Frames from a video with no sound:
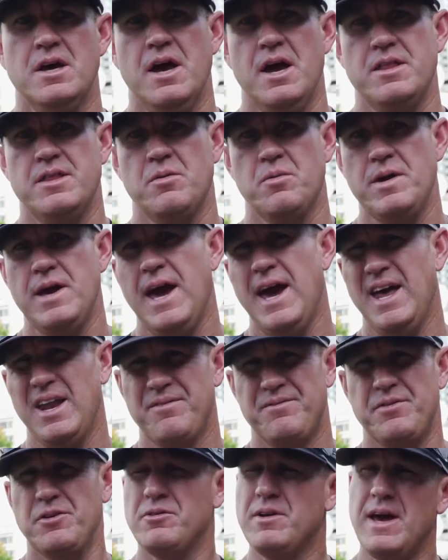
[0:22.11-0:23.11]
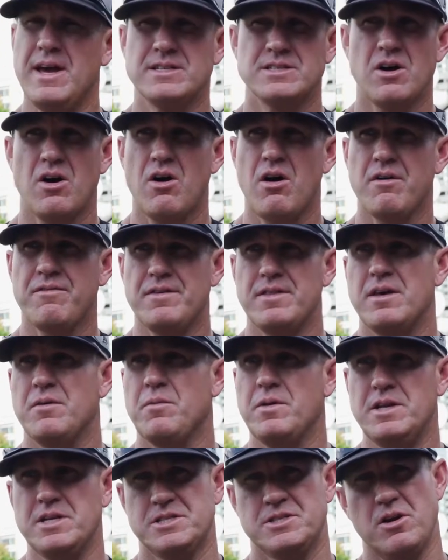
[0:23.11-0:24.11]
And then we had a few days off, and then
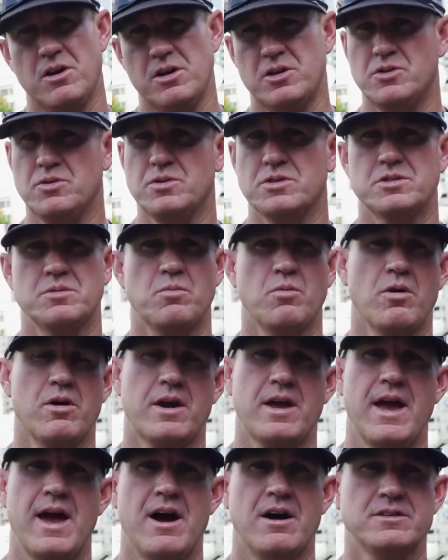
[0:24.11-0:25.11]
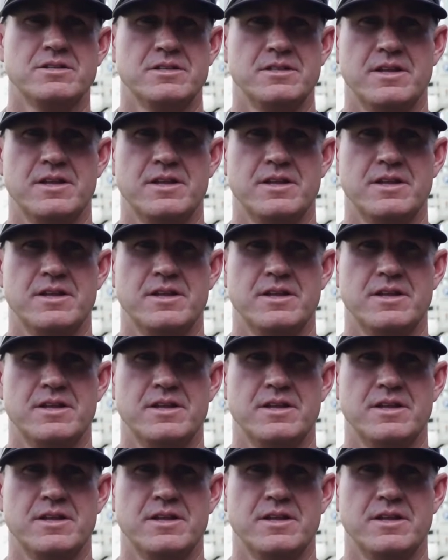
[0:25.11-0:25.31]
we just started doing some workouts.